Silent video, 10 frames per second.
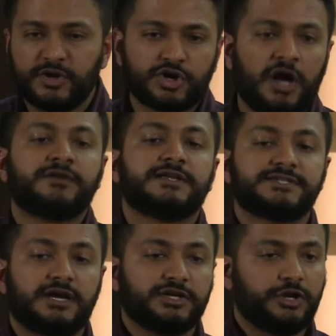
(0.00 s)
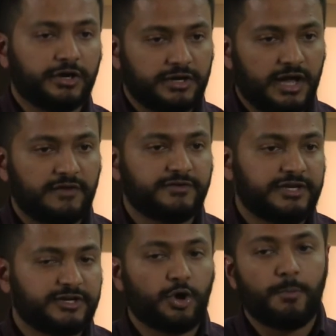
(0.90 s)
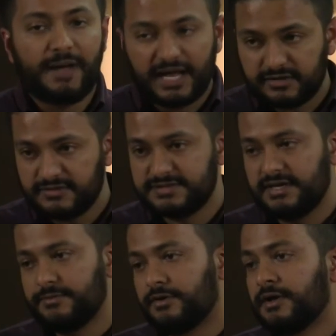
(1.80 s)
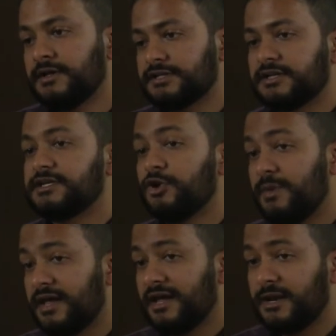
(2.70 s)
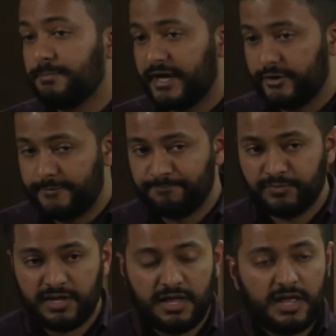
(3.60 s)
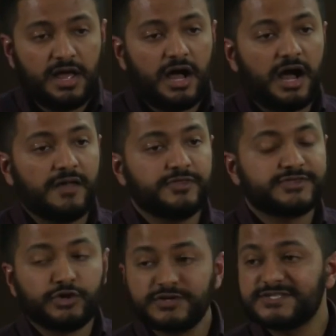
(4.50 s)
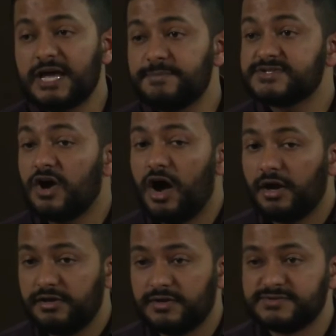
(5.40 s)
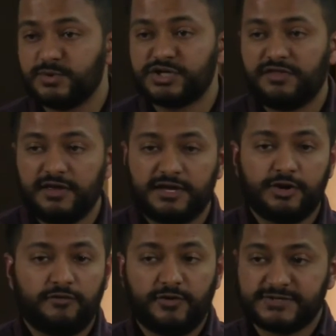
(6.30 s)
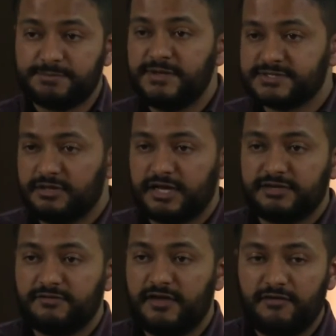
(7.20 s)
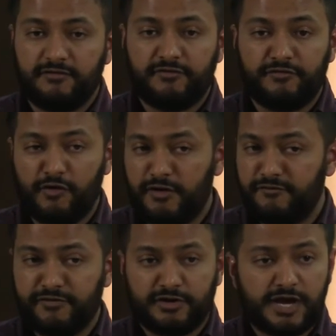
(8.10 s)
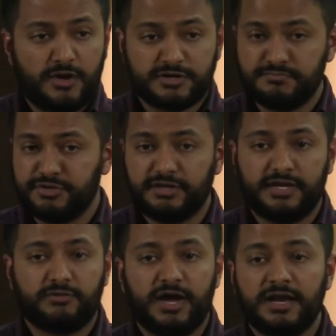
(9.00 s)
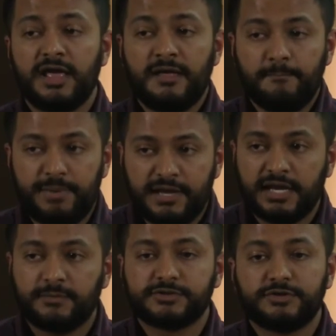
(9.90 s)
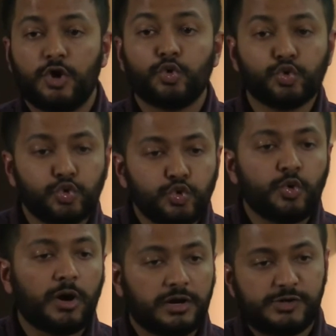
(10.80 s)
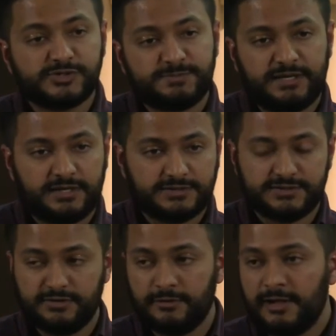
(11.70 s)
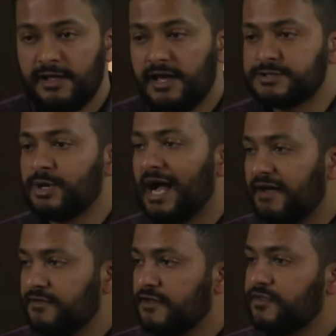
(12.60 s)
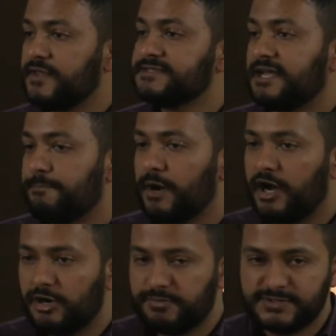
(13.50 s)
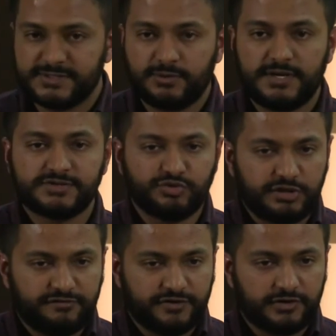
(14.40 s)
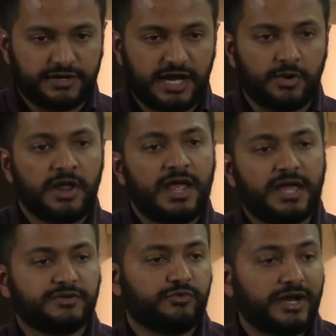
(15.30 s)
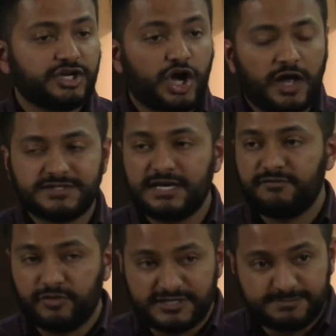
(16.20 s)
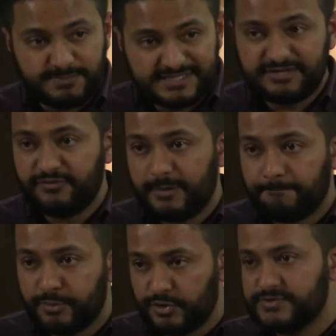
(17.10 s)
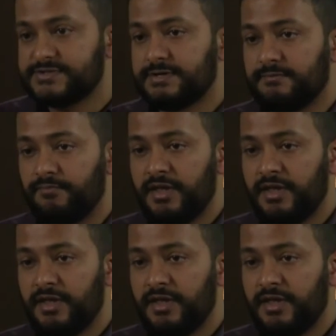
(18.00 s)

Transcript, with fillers: your content's not good enough and you need to go back to the table to continue making it better. Uh, the third step is audience, which I think, you know, folks like Peace Collective have, have figured out completely, right? Being able to know who are you speaking to. And so having things like buyer personas really figured out and to write content for a specific person